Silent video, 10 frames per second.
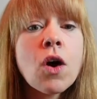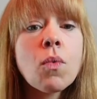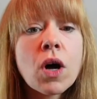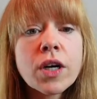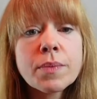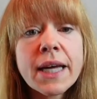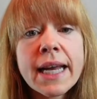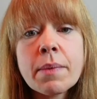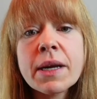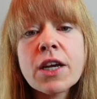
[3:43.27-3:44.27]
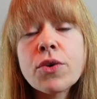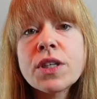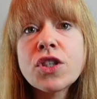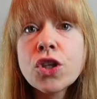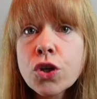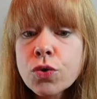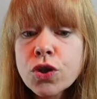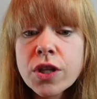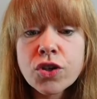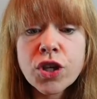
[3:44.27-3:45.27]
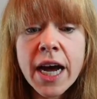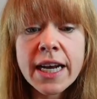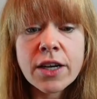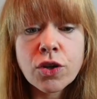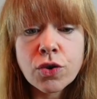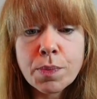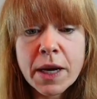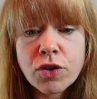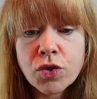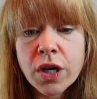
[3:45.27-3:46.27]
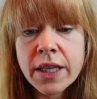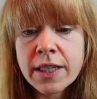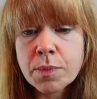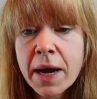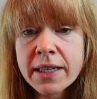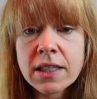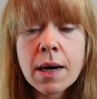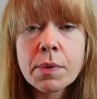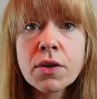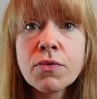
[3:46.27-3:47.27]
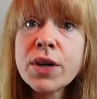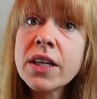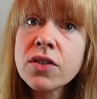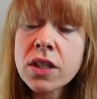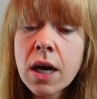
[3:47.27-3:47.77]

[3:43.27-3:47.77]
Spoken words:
Welcome to anybody who is new to the chat and new to Patreon this past couple of weeks,